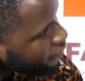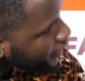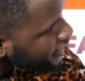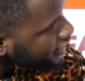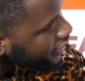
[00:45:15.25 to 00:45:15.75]
the
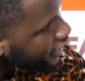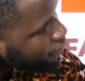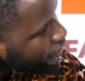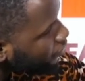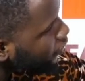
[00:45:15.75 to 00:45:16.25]
president
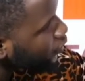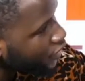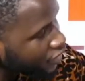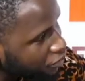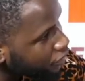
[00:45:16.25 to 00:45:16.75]
and people
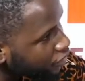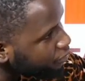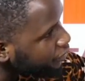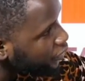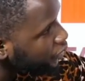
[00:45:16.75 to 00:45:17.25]
will,
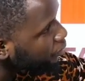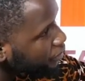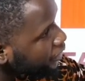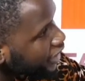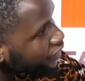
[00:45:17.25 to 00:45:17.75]

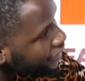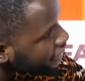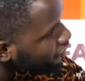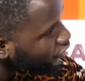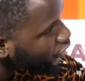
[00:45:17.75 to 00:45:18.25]
people that you don't
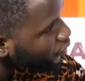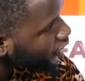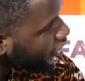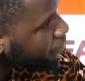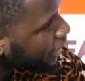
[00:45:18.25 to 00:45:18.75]
even know
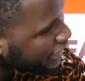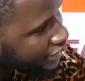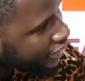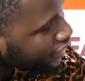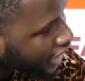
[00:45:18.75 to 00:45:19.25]
will come and
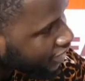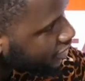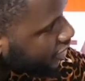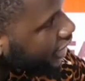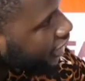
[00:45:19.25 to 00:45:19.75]
sit
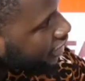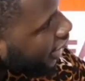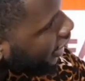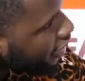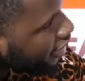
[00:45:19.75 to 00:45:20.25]
and drink
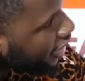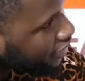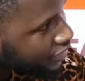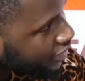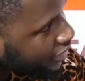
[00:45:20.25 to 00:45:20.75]
attire,
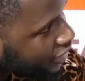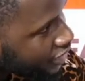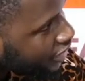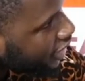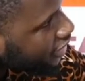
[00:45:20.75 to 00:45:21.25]
and
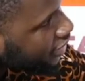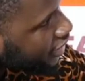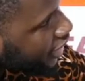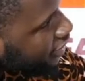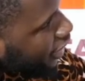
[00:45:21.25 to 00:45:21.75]

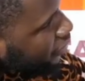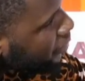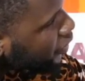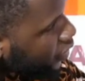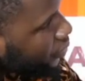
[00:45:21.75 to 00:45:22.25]
there will
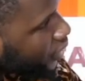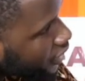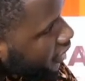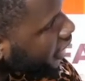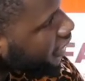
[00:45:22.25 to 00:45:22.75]
be no
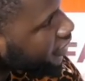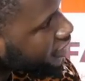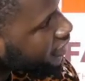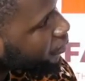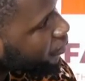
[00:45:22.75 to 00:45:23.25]
work,
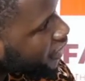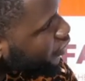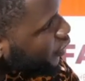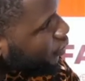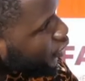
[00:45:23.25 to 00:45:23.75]
and the place
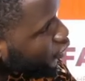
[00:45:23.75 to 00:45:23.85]
will be